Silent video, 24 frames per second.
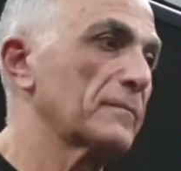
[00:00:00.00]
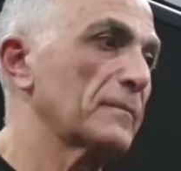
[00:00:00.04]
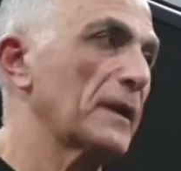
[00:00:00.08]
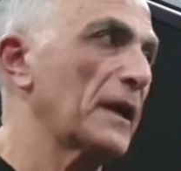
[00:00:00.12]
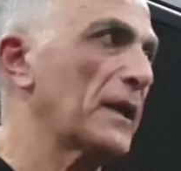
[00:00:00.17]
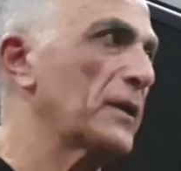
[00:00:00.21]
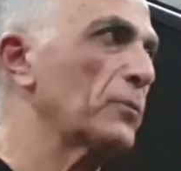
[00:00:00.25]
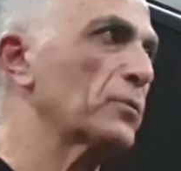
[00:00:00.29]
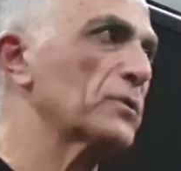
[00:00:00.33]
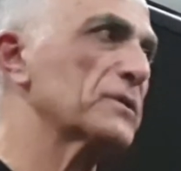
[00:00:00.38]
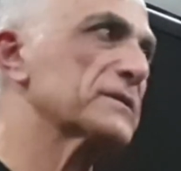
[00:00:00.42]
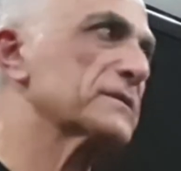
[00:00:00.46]

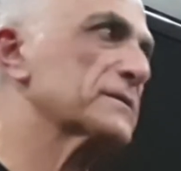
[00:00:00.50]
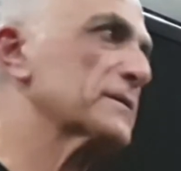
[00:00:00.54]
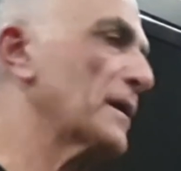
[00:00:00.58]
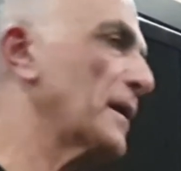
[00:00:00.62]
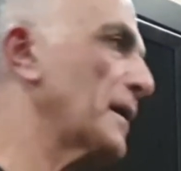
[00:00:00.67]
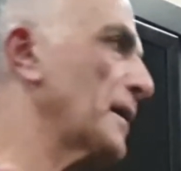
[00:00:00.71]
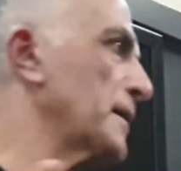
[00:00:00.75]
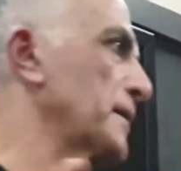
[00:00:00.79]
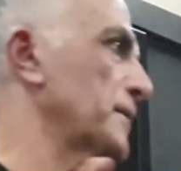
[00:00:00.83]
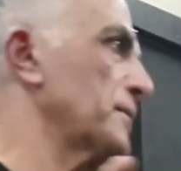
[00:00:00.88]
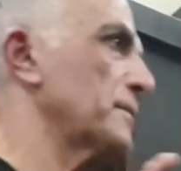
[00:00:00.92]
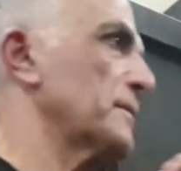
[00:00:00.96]
It was
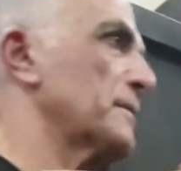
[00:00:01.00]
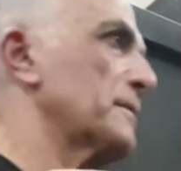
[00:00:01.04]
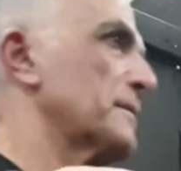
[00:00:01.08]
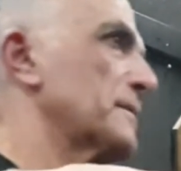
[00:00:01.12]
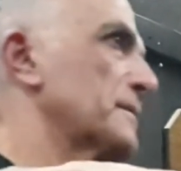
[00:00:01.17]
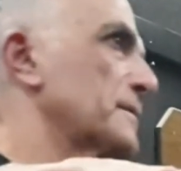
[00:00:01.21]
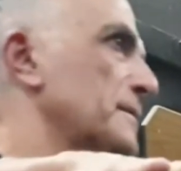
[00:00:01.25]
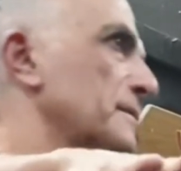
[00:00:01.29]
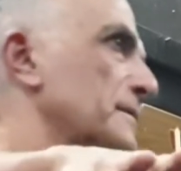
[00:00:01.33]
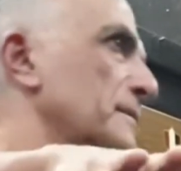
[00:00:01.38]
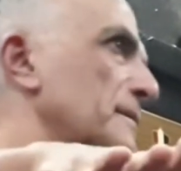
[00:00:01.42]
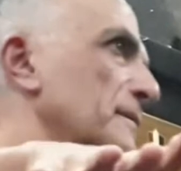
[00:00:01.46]
a
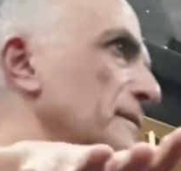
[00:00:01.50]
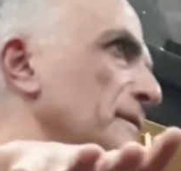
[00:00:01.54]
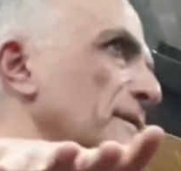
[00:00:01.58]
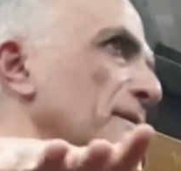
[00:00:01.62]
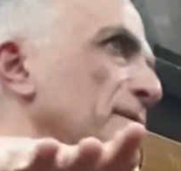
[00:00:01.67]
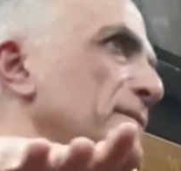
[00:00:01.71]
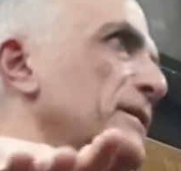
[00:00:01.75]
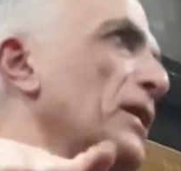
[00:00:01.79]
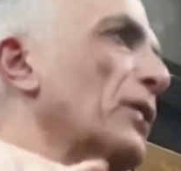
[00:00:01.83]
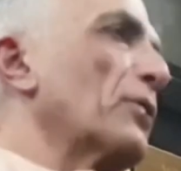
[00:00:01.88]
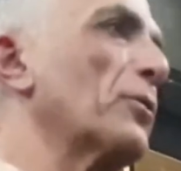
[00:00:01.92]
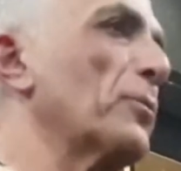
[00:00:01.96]

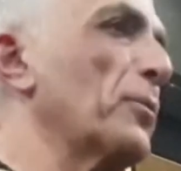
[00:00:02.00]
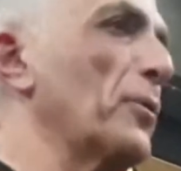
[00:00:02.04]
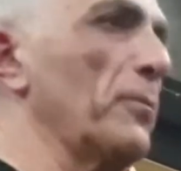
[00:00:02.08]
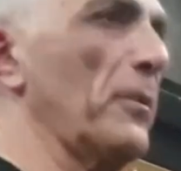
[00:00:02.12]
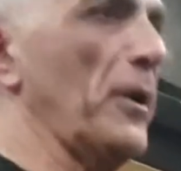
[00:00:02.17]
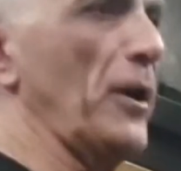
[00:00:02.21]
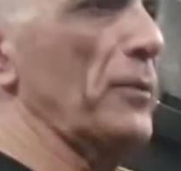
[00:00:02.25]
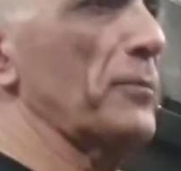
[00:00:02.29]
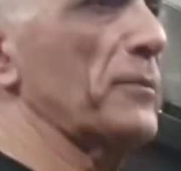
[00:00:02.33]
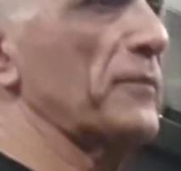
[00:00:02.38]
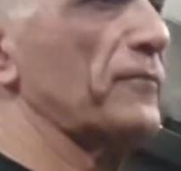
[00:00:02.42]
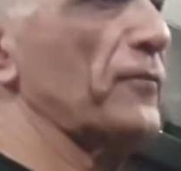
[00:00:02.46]
terrible
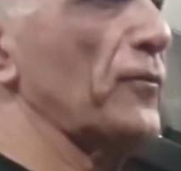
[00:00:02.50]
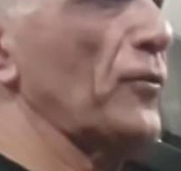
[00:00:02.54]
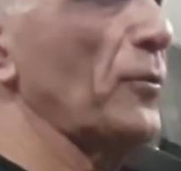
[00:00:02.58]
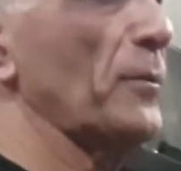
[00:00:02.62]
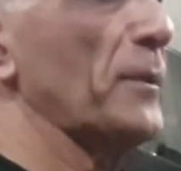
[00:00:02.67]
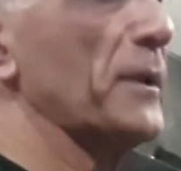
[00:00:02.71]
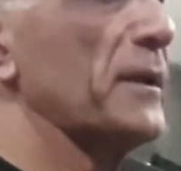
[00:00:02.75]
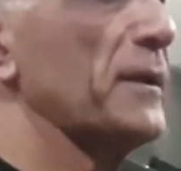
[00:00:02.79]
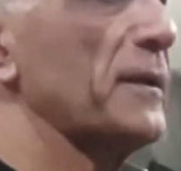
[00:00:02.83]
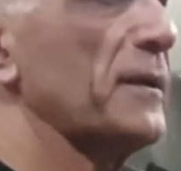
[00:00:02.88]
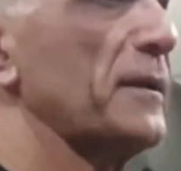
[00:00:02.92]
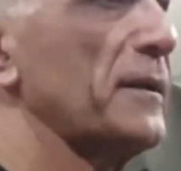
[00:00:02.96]
moment for
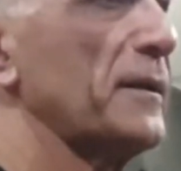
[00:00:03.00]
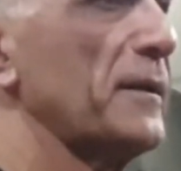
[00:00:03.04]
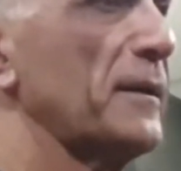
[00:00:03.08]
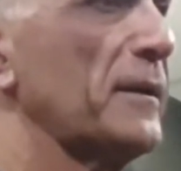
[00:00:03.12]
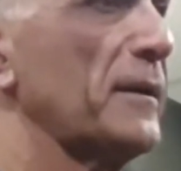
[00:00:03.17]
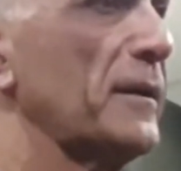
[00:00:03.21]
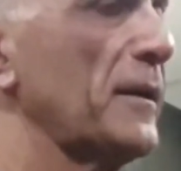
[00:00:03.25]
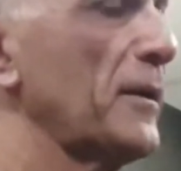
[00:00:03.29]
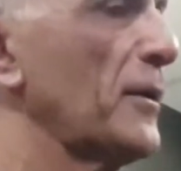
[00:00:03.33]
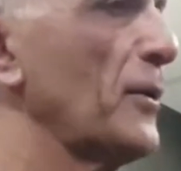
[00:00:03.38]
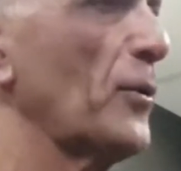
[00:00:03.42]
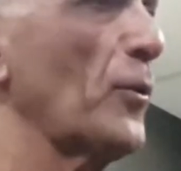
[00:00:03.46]

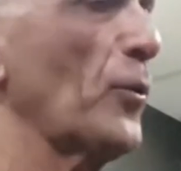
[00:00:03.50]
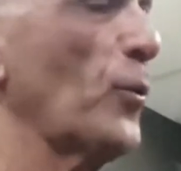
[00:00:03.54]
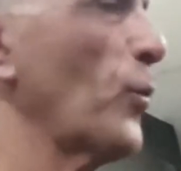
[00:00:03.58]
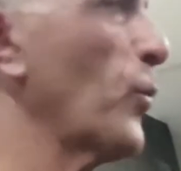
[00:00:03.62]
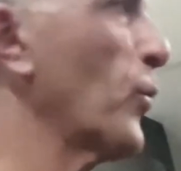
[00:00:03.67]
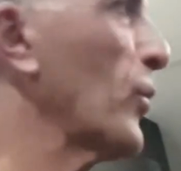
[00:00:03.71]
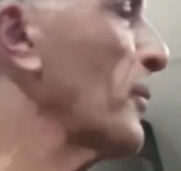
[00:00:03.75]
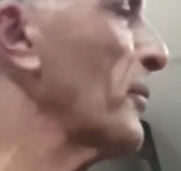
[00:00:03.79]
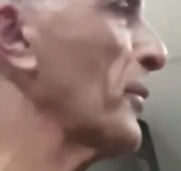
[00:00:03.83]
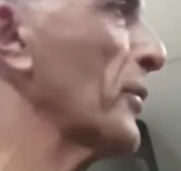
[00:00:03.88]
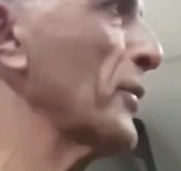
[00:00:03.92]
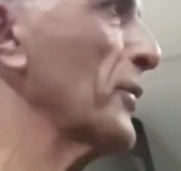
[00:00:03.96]
me. Well,
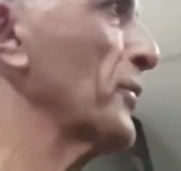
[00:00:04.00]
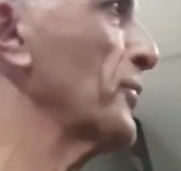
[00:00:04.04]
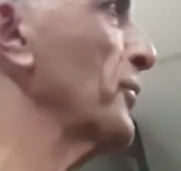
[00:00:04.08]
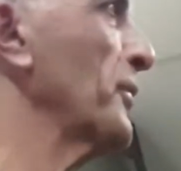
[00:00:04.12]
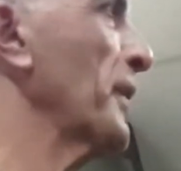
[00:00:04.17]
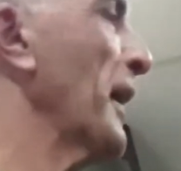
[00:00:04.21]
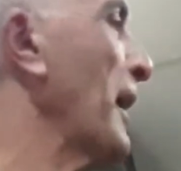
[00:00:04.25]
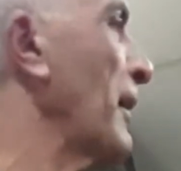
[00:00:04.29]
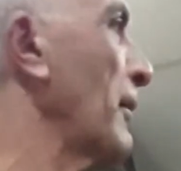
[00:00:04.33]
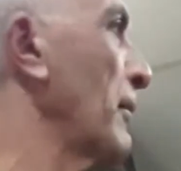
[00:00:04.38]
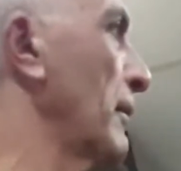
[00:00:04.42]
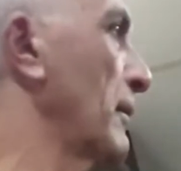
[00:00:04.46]
what am I going to do
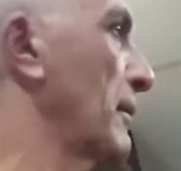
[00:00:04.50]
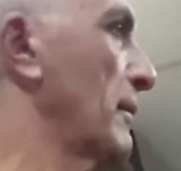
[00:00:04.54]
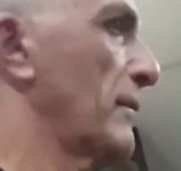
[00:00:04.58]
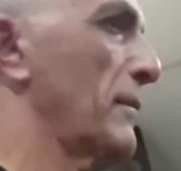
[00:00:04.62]
now?